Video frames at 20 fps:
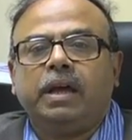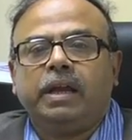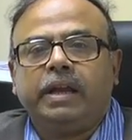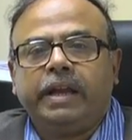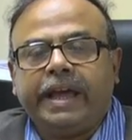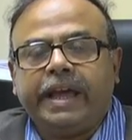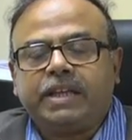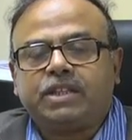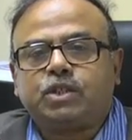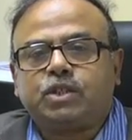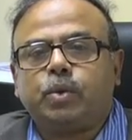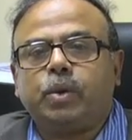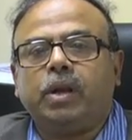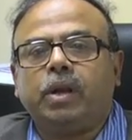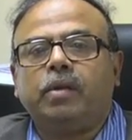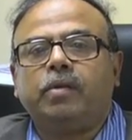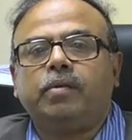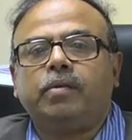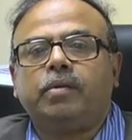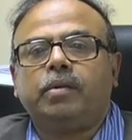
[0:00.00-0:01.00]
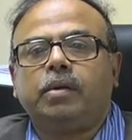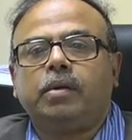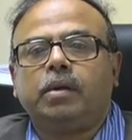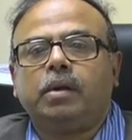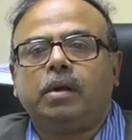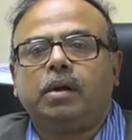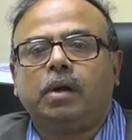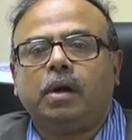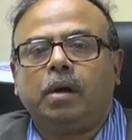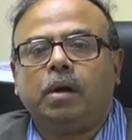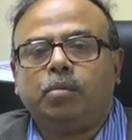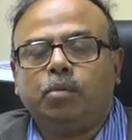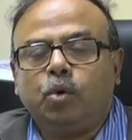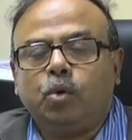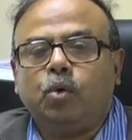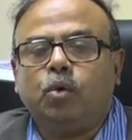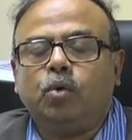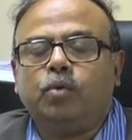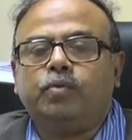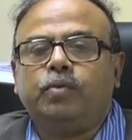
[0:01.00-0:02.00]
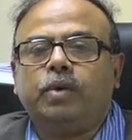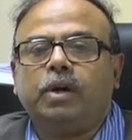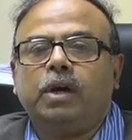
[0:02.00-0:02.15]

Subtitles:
Next, we will move